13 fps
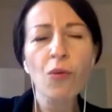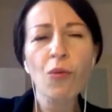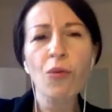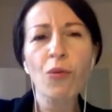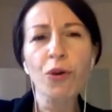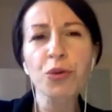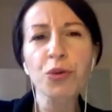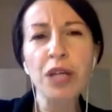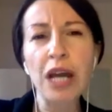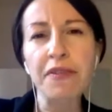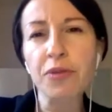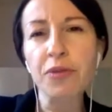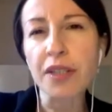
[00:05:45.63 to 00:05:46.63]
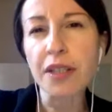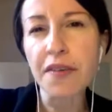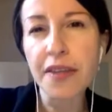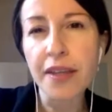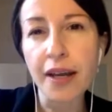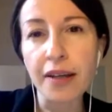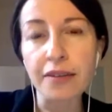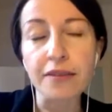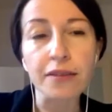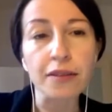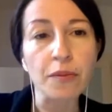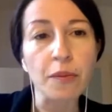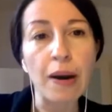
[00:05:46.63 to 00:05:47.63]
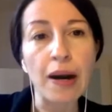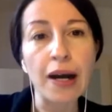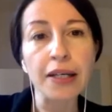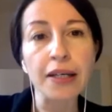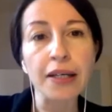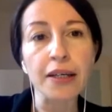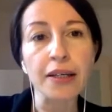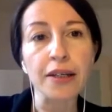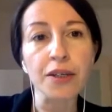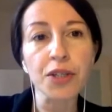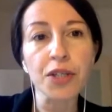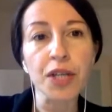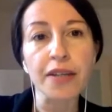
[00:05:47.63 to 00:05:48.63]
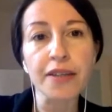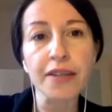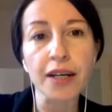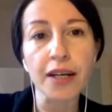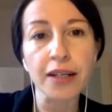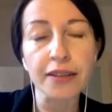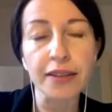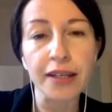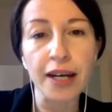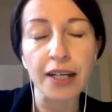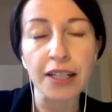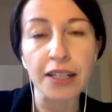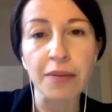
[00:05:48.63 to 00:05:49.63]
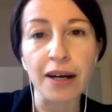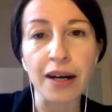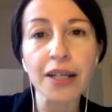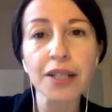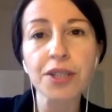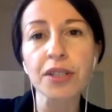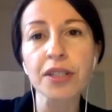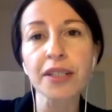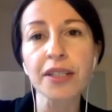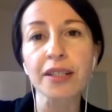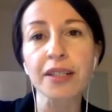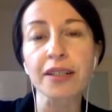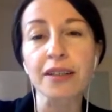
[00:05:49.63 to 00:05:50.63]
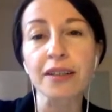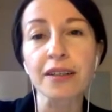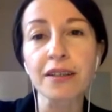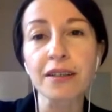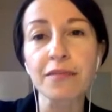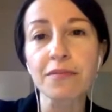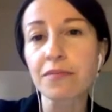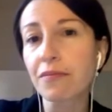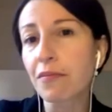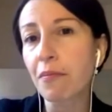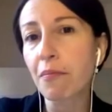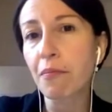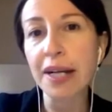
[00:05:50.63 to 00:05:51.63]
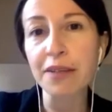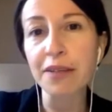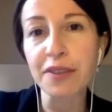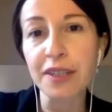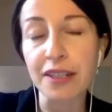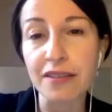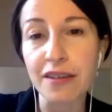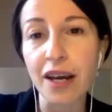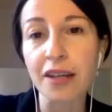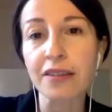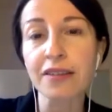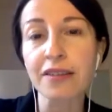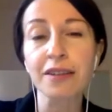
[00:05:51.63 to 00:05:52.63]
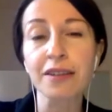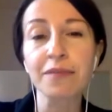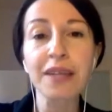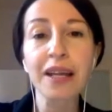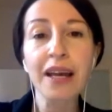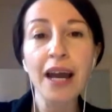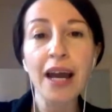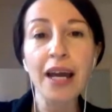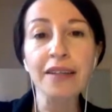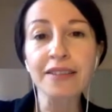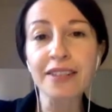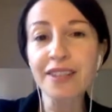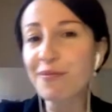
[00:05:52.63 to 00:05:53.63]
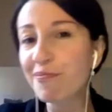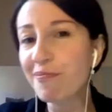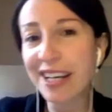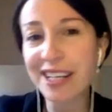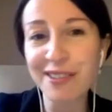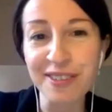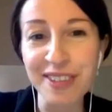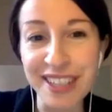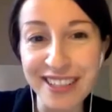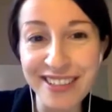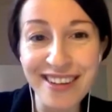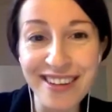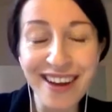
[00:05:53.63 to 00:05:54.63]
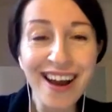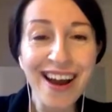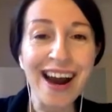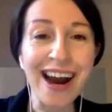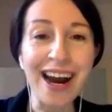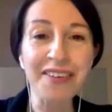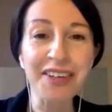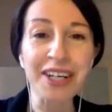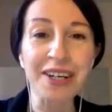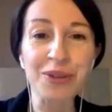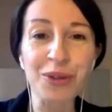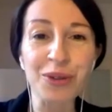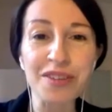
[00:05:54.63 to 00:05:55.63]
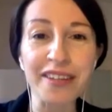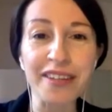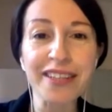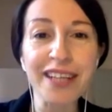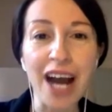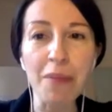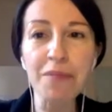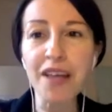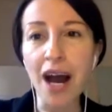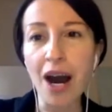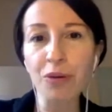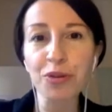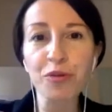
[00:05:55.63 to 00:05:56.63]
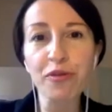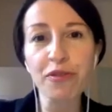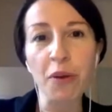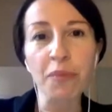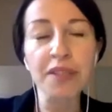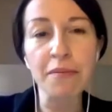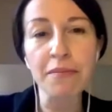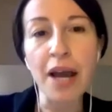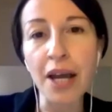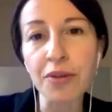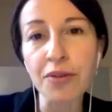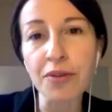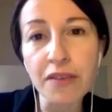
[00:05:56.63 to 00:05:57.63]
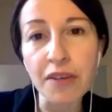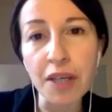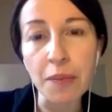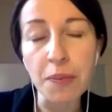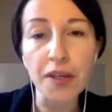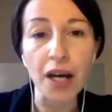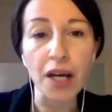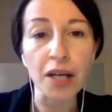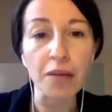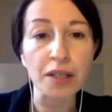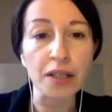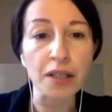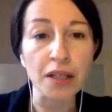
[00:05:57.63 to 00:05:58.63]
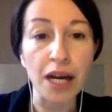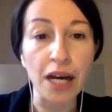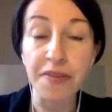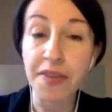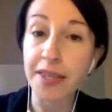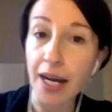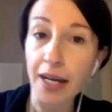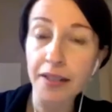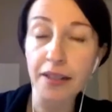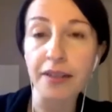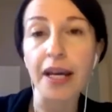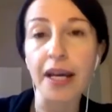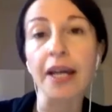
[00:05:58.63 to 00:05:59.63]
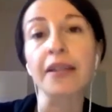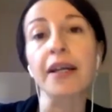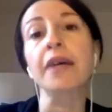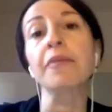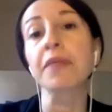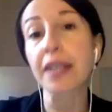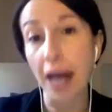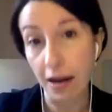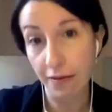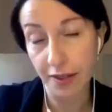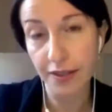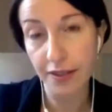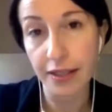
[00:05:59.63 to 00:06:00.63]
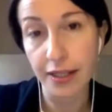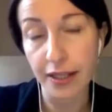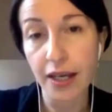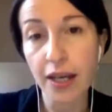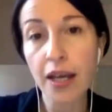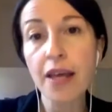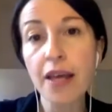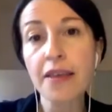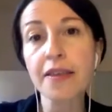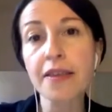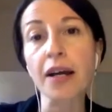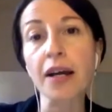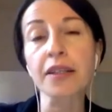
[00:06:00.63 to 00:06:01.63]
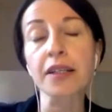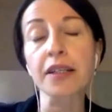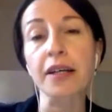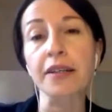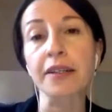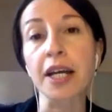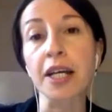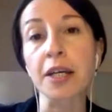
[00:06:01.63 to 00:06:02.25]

What do we have to understand by scientia de anima? Actually, many things, and these many things are those that comes out from the manuscripts I've studied and that I'm currently studying and that I